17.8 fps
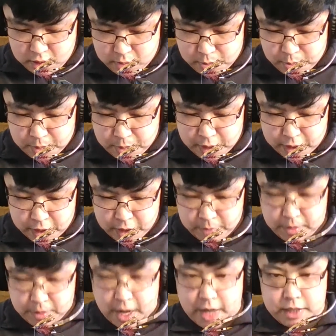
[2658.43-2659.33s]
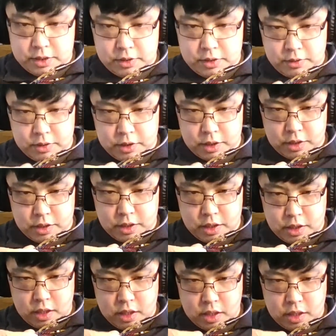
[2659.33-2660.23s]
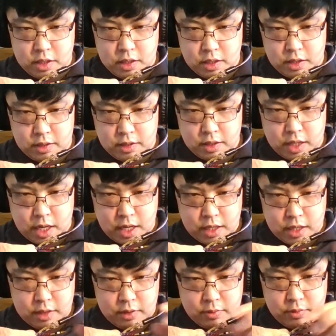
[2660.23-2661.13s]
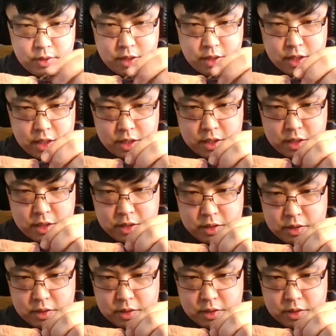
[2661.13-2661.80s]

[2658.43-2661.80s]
marry back to each other. I'm going to add the wood duck